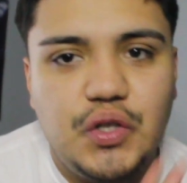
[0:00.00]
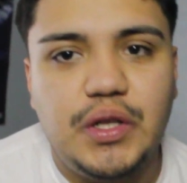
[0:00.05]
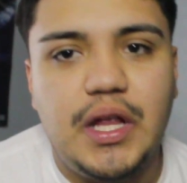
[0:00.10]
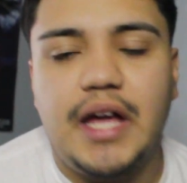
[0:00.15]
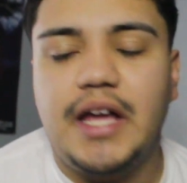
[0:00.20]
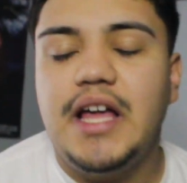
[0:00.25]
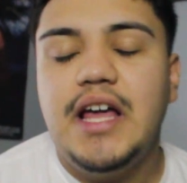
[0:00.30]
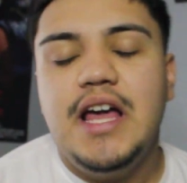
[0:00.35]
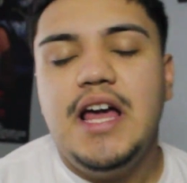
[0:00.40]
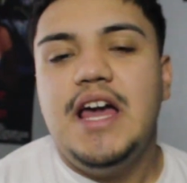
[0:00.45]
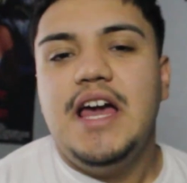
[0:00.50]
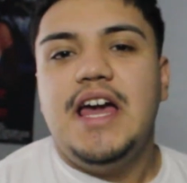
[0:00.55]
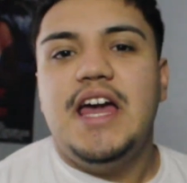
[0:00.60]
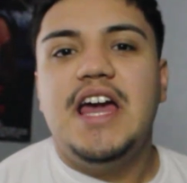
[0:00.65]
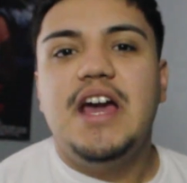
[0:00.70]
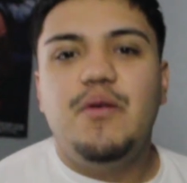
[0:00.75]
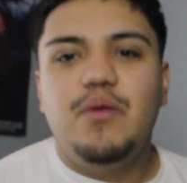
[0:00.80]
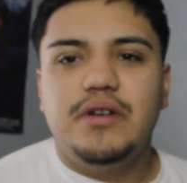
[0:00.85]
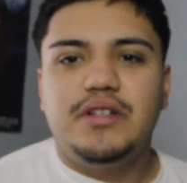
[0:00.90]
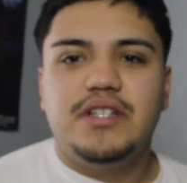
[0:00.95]
Like,
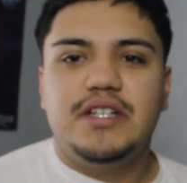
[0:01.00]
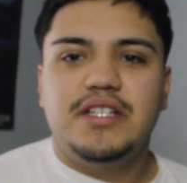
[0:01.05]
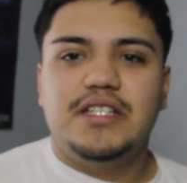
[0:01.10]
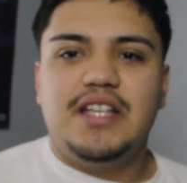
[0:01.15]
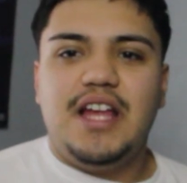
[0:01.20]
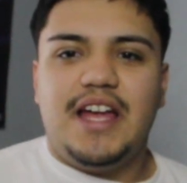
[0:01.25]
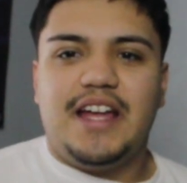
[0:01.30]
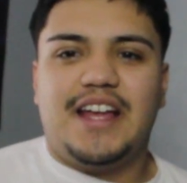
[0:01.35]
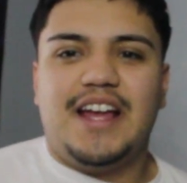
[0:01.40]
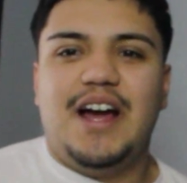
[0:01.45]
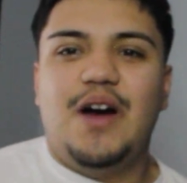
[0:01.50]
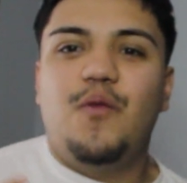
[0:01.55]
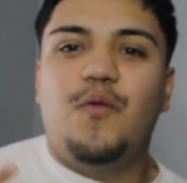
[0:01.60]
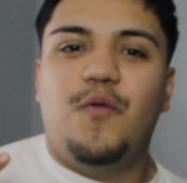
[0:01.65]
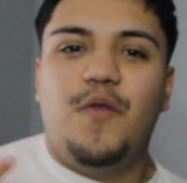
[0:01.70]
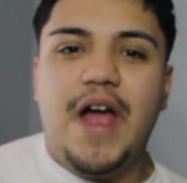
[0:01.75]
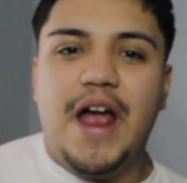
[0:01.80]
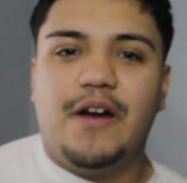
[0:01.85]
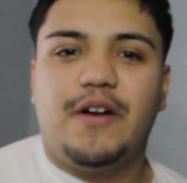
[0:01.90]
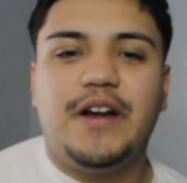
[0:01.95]
it was just like a
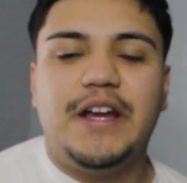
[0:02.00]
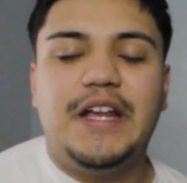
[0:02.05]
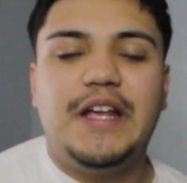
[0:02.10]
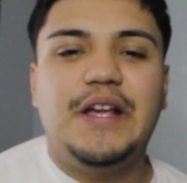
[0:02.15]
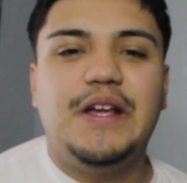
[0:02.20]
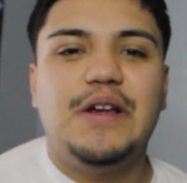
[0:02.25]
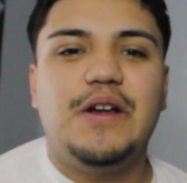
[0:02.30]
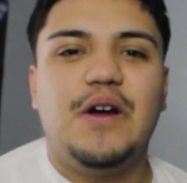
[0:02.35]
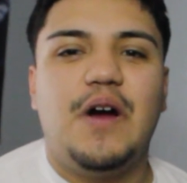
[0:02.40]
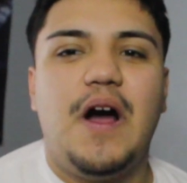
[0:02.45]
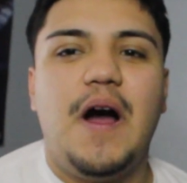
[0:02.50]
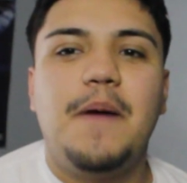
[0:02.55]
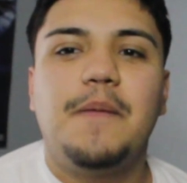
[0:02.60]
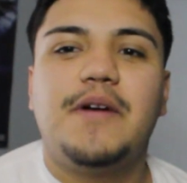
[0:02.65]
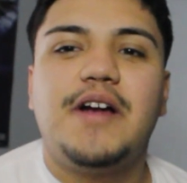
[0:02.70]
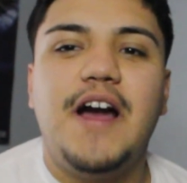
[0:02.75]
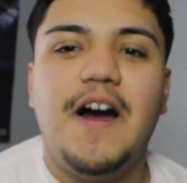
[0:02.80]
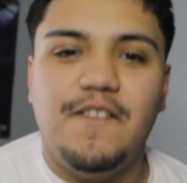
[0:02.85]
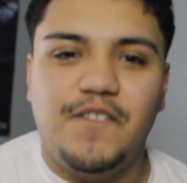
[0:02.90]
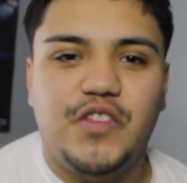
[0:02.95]
very
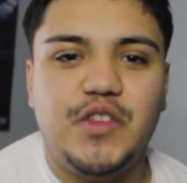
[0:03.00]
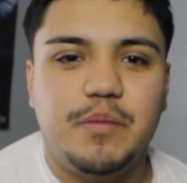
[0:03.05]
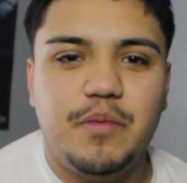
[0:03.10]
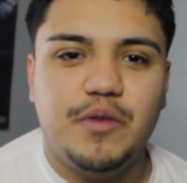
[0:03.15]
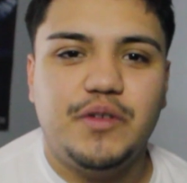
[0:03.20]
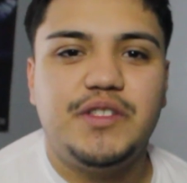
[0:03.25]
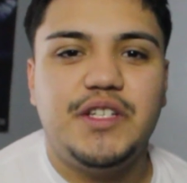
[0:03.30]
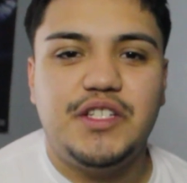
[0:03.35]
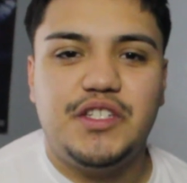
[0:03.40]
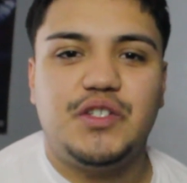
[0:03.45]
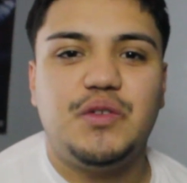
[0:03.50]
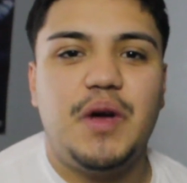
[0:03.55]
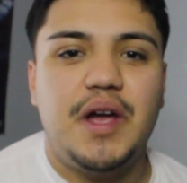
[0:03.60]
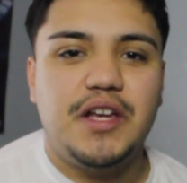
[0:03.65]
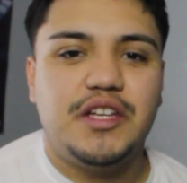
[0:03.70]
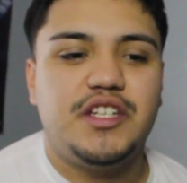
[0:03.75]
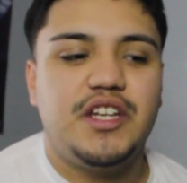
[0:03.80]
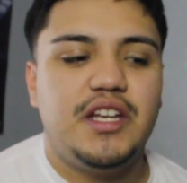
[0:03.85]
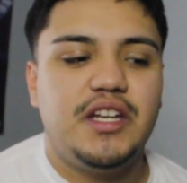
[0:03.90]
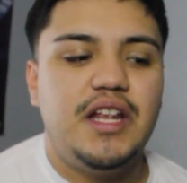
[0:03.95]
uncomfortable
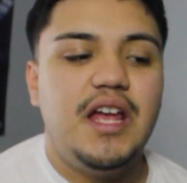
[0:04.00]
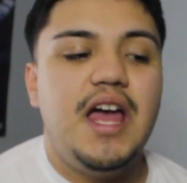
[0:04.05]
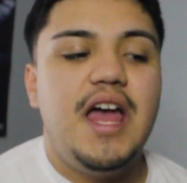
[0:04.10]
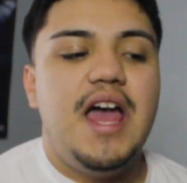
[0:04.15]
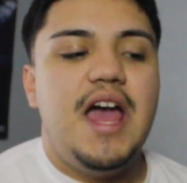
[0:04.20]
situation,